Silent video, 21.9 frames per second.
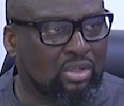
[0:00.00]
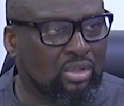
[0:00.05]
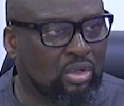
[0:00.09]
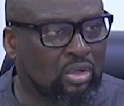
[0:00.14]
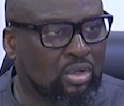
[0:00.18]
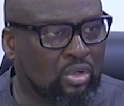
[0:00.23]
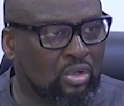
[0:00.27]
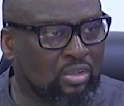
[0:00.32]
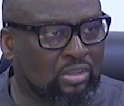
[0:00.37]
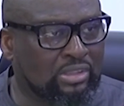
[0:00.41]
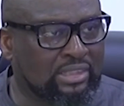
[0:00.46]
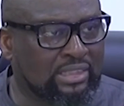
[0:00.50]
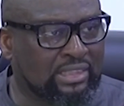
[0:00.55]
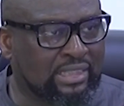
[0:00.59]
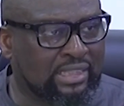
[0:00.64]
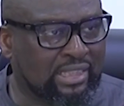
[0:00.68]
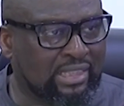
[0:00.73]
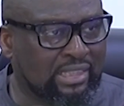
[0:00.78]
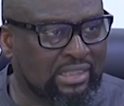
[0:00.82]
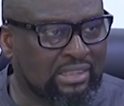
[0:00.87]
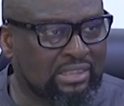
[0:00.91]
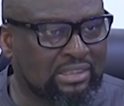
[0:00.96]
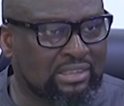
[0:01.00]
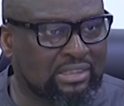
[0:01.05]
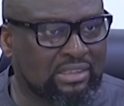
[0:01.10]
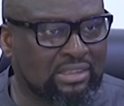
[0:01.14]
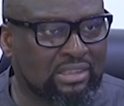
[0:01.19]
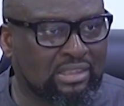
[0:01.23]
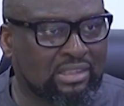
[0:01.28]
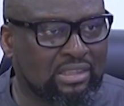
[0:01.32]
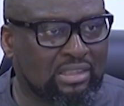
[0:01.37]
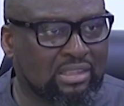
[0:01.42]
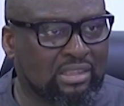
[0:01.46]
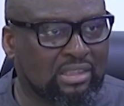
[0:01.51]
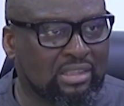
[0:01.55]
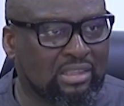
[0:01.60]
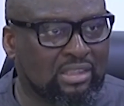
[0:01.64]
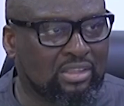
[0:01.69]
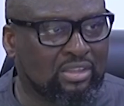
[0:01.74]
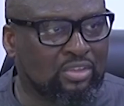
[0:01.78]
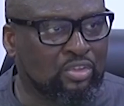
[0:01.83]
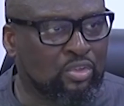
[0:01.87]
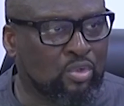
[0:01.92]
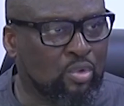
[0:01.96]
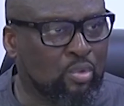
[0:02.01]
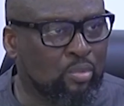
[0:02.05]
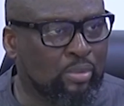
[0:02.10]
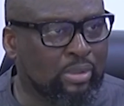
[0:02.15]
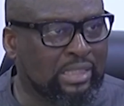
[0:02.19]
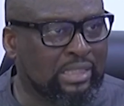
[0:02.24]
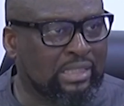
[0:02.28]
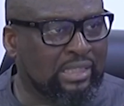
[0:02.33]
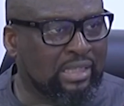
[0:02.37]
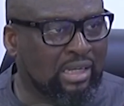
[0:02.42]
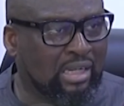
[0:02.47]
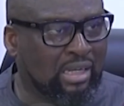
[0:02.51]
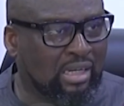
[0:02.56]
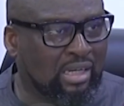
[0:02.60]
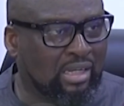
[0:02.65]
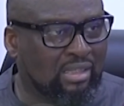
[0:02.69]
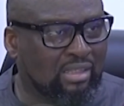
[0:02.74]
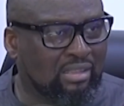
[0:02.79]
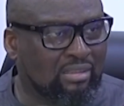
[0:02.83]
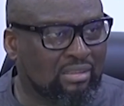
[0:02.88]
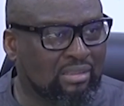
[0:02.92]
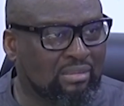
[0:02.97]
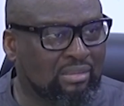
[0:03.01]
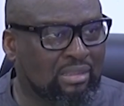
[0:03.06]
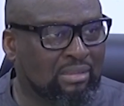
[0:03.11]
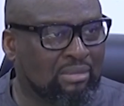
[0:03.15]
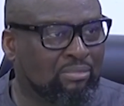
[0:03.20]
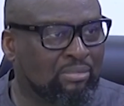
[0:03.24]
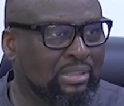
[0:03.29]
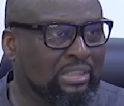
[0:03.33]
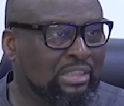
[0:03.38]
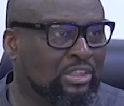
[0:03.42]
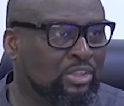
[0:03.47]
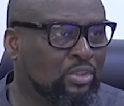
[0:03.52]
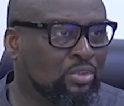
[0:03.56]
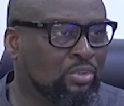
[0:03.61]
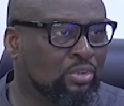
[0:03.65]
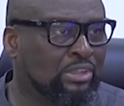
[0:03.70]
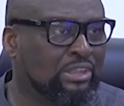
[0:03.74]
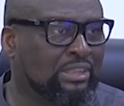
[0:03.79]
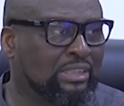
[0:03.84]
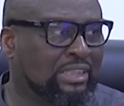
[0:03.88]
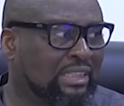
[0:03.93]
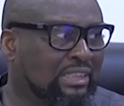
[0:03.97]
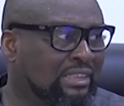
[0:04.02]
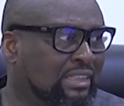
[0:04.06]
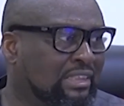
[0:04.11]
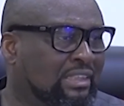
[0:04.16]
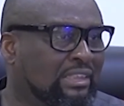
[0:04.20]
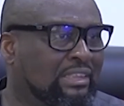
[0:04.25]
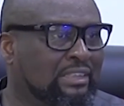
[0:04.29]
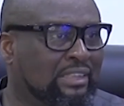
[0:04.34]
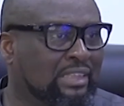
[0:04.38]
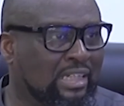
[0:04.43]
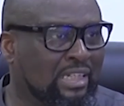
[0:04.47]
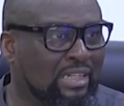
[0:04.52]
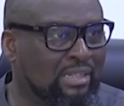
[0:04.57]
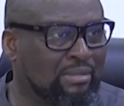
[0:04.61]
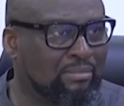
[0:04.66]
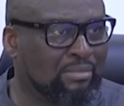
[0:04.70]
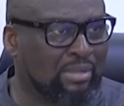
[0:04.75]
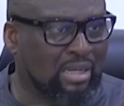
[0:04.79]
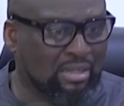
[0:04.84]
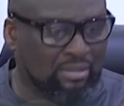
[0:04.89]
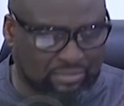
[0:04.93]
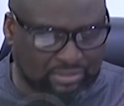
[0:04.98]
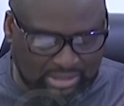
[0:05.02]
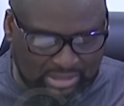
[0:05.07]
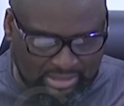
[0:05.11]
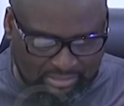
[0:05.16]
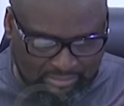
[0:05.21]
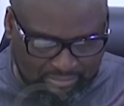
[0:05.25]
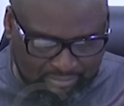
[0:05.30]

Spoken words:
all the kids know where they are when the school is starting the term after.